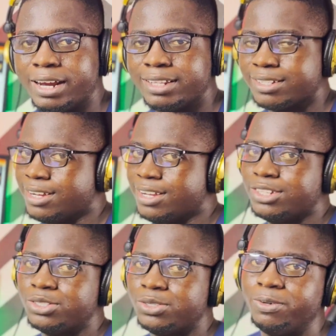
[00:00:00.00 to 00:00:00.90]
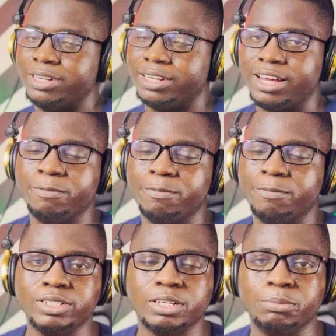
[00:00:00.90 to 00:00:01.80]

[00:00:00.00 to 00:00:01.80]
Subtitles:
right? So they kind of publish a